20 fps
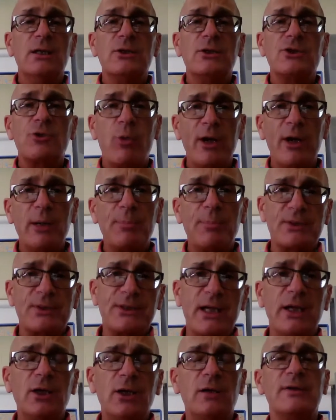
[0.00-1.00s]

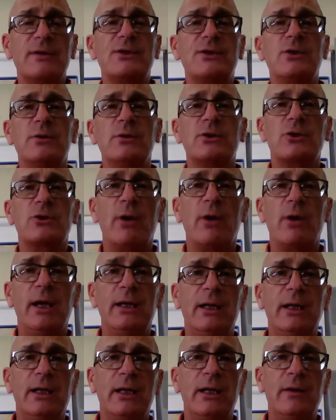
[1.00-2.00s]
20% of a student's
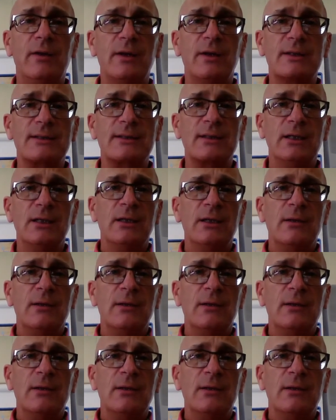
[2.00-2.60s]
grade in this